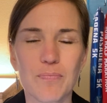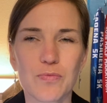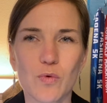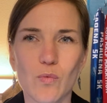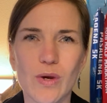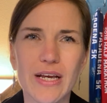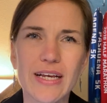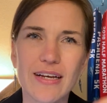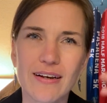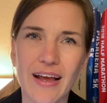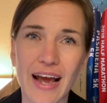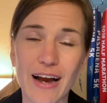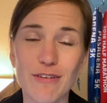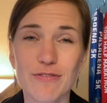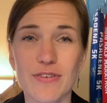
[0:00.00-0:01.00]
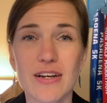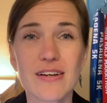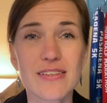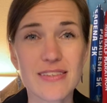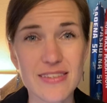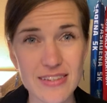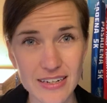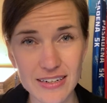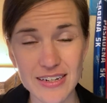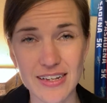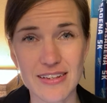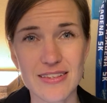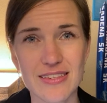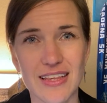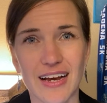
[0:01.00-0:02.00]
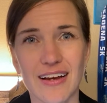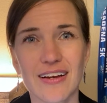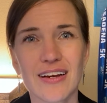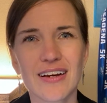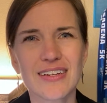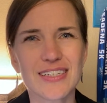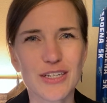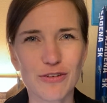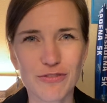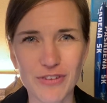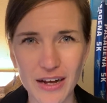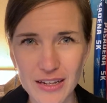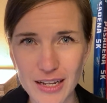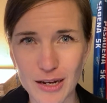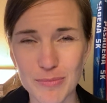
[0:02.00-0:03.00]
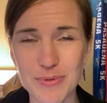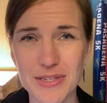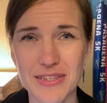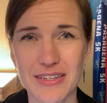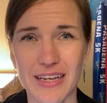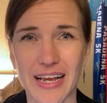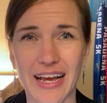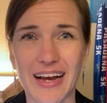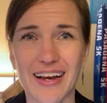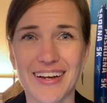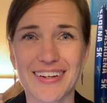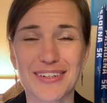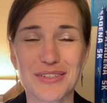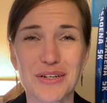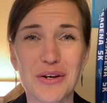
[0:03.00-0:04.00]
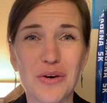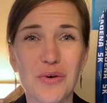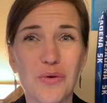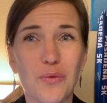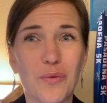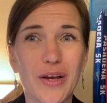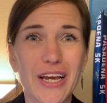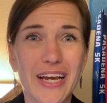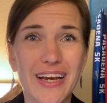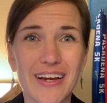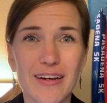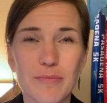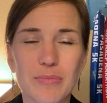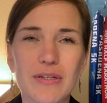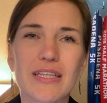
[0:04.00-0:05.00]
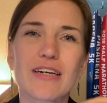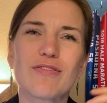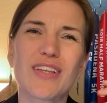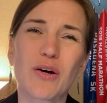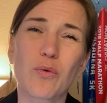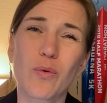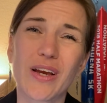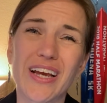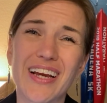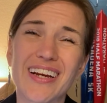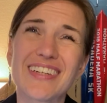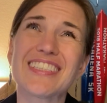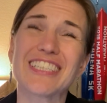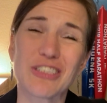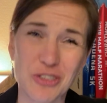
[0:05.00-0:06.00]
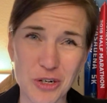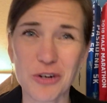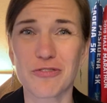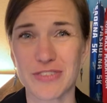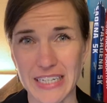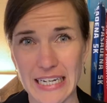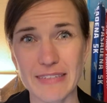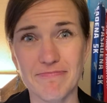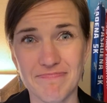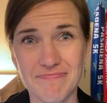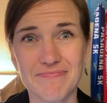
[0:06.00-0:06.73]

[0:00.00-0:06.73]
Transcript: We can have sickness that develops and we believe that we deserved it.